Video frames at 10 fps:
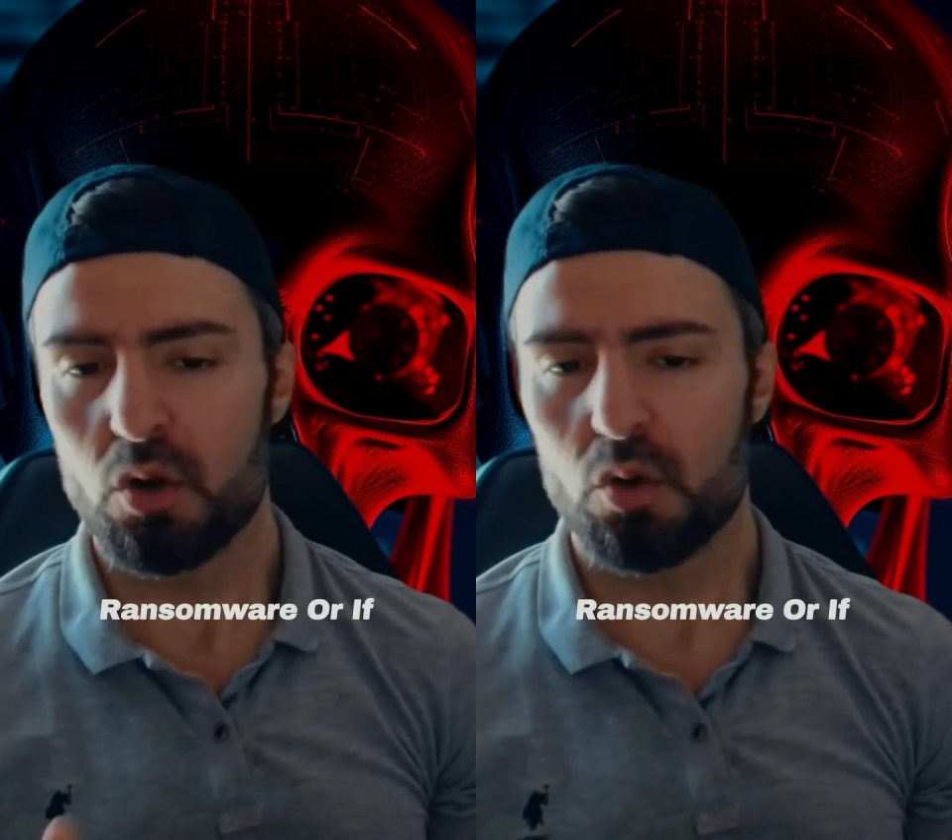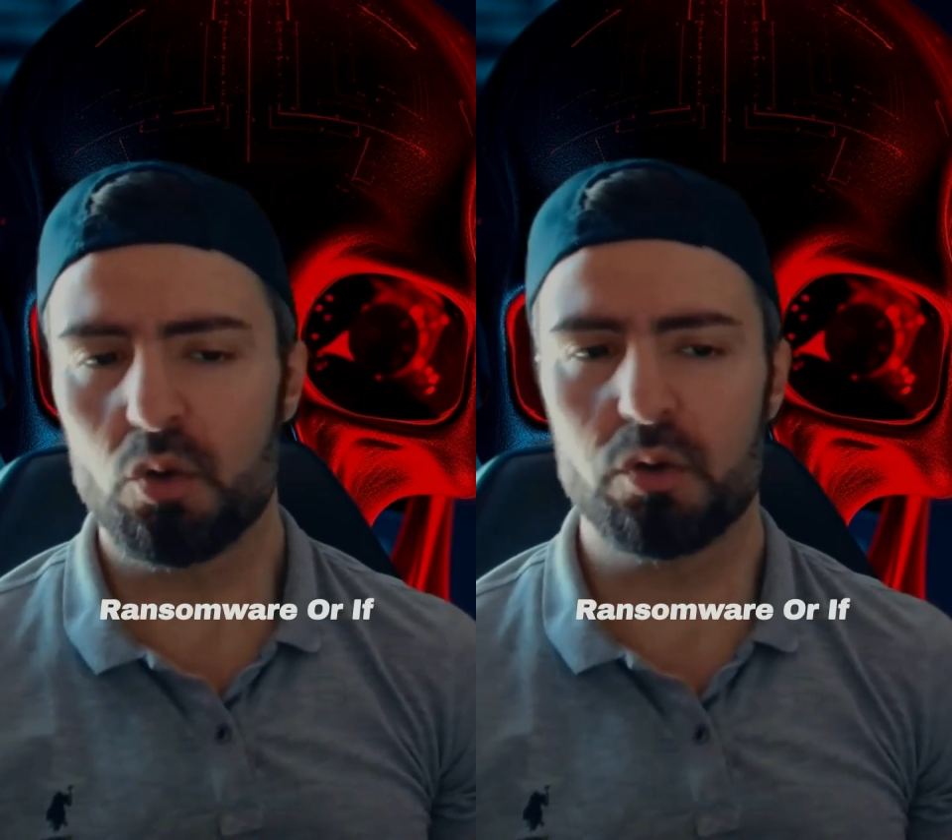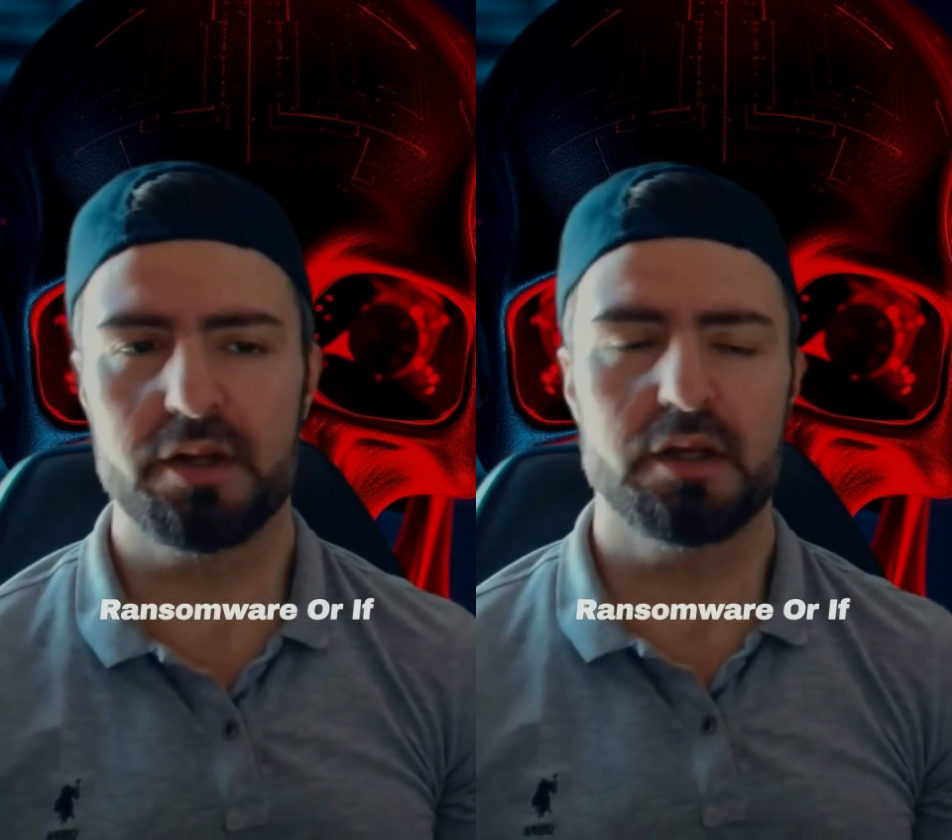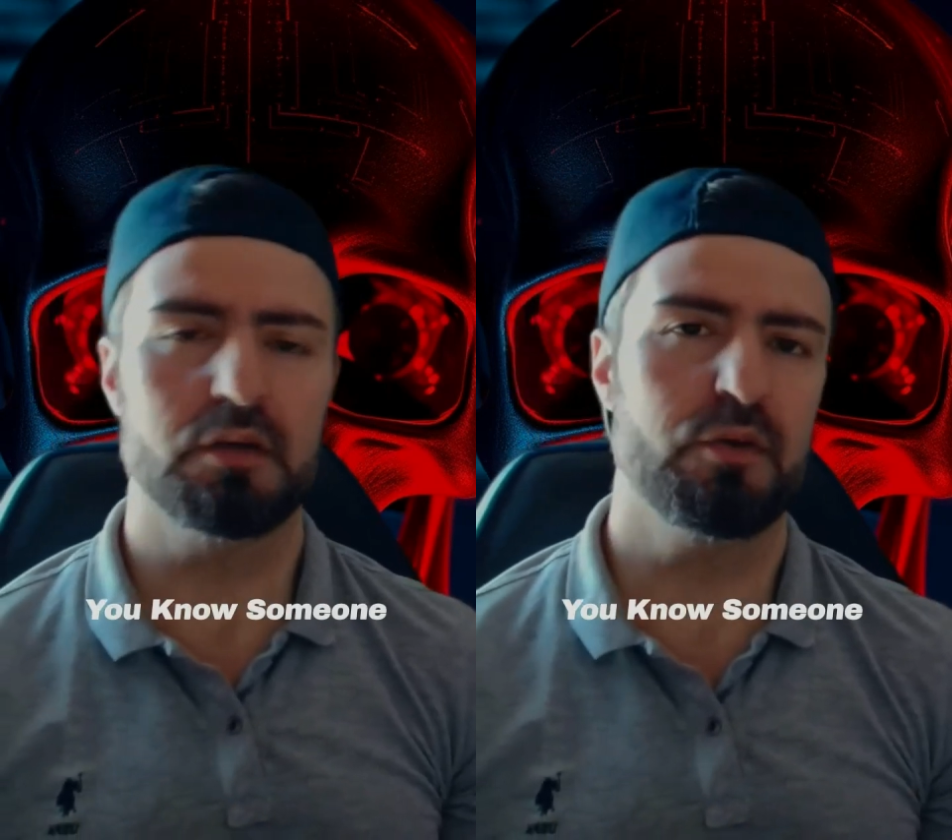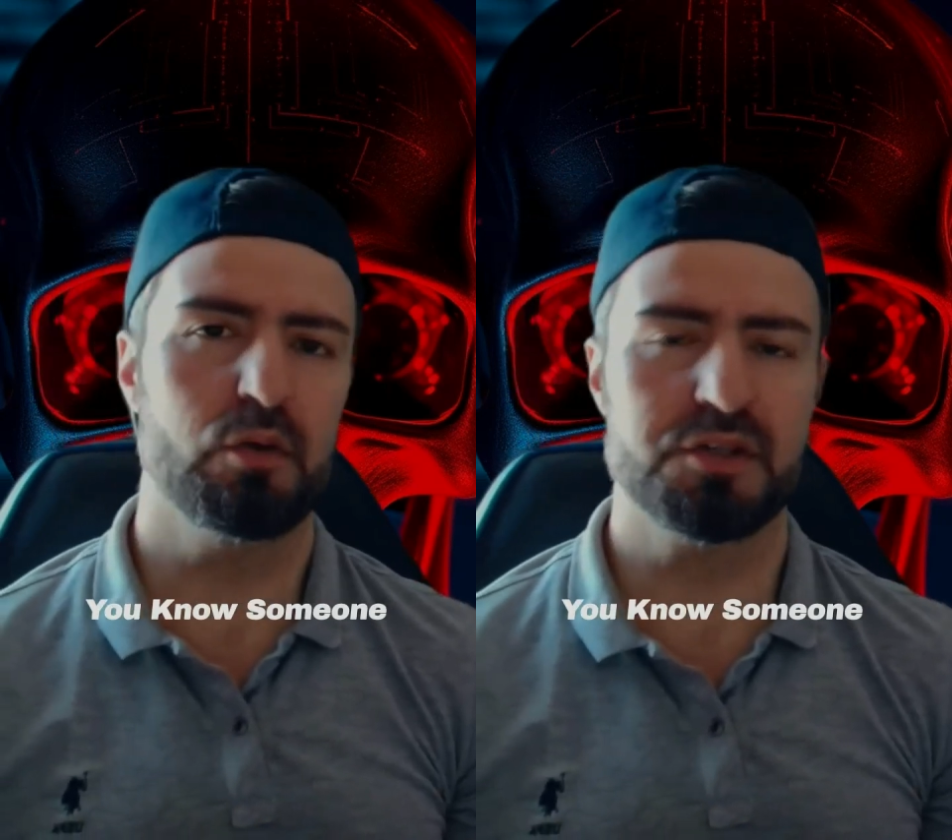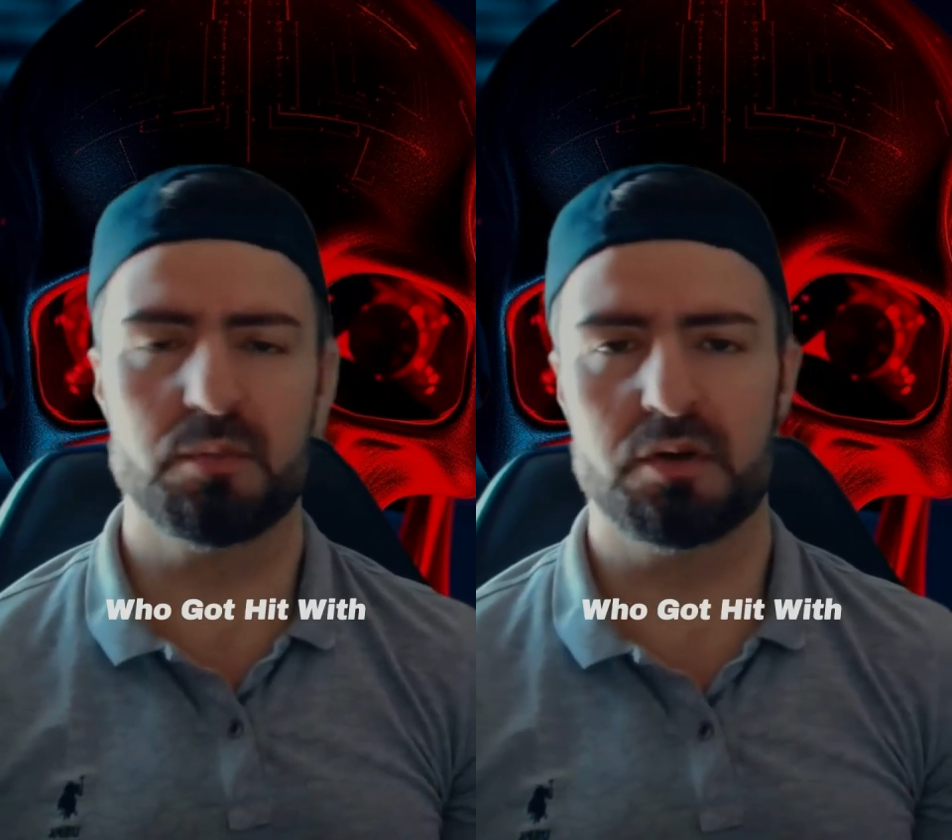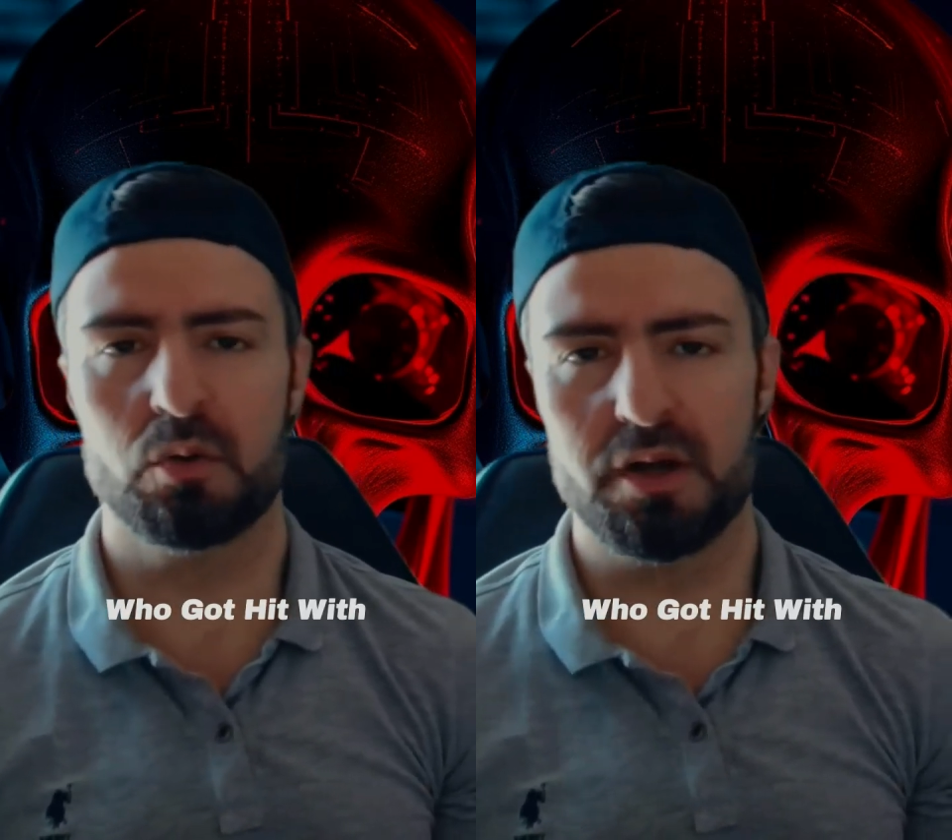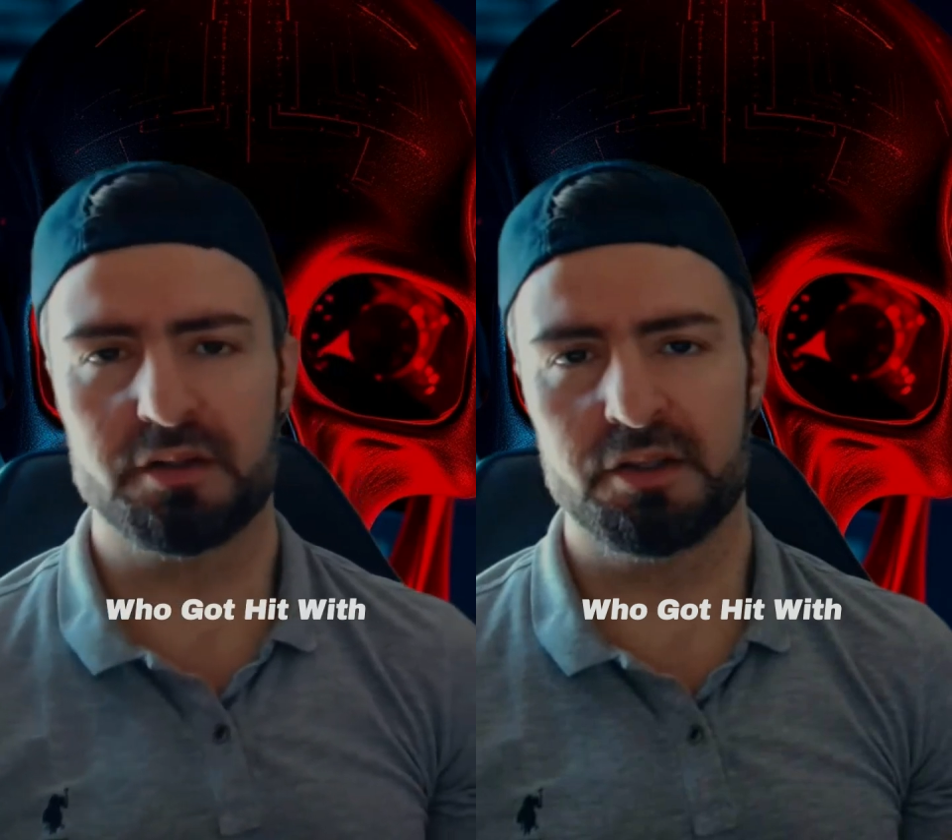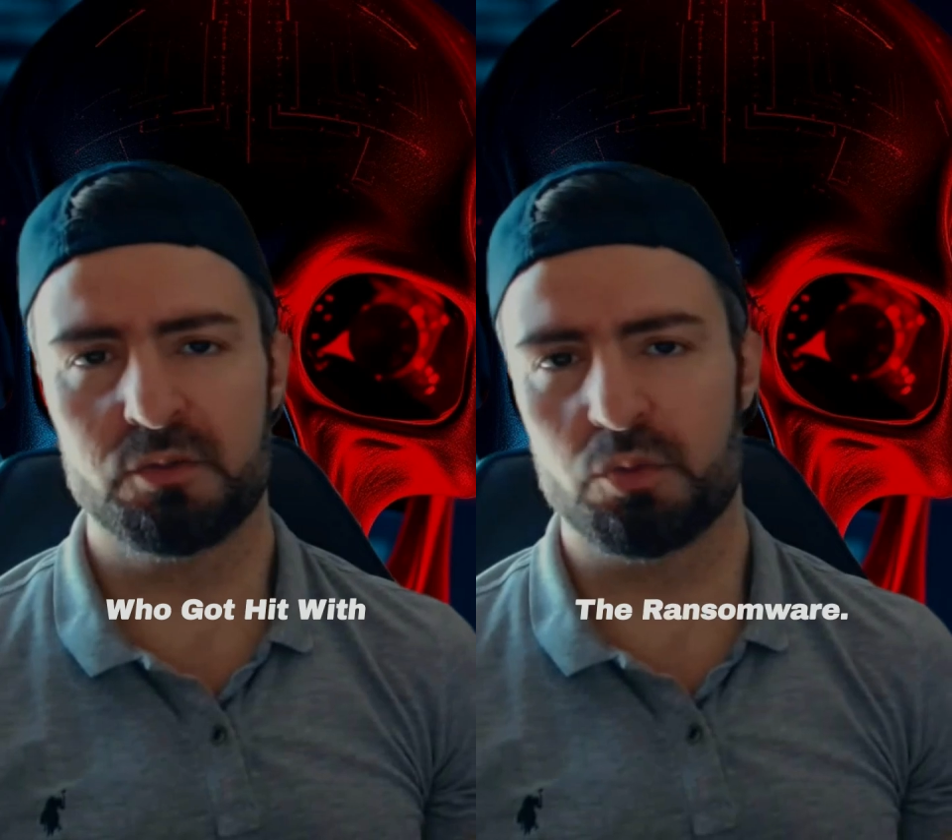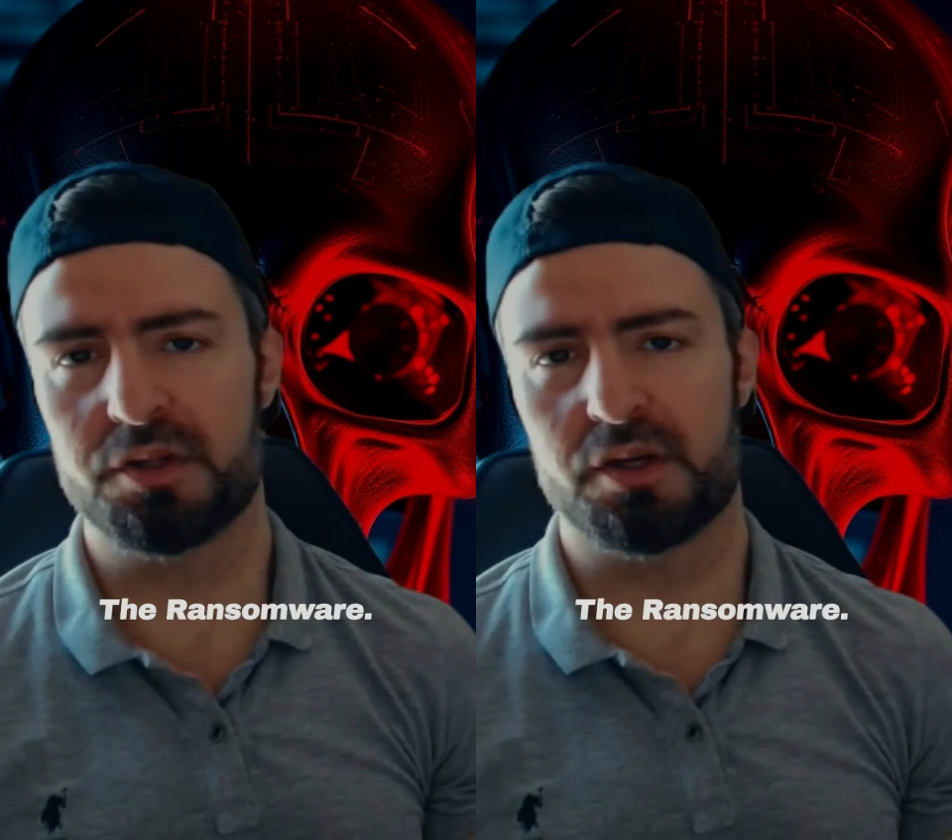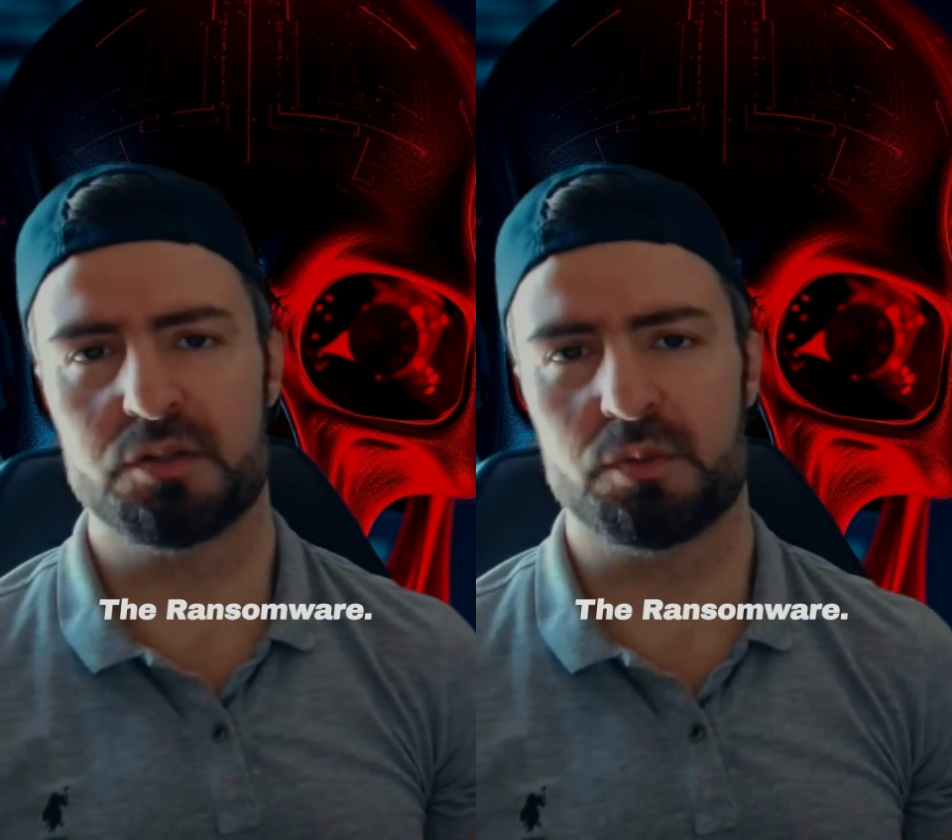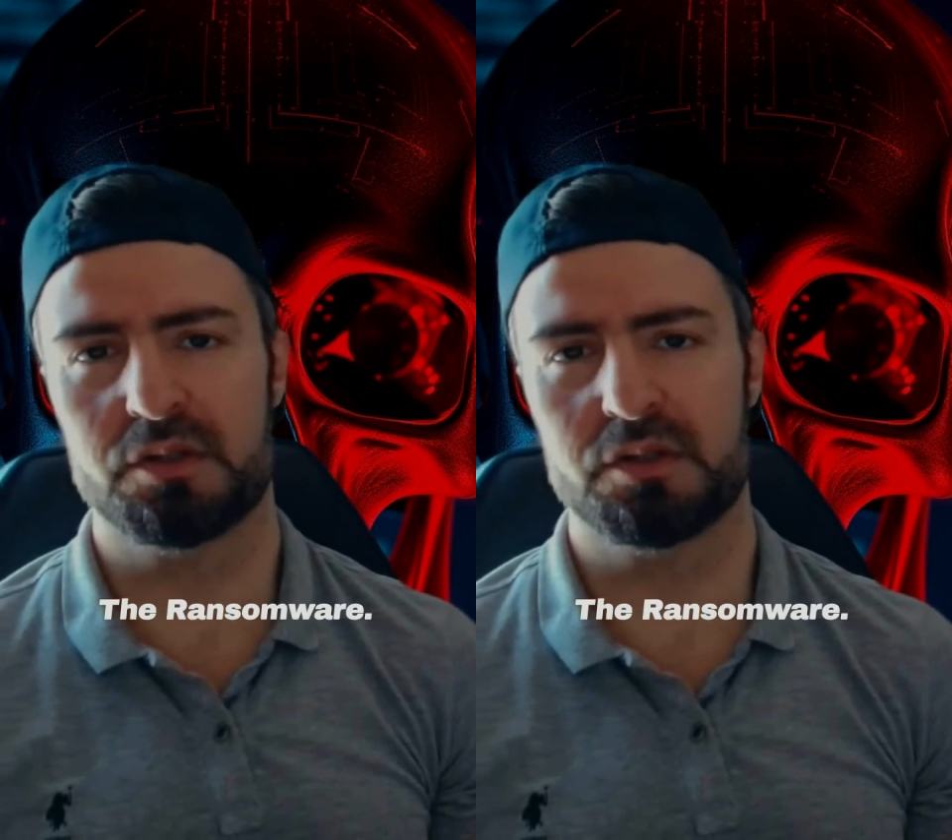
or if you know someone who got hit with the ransomware.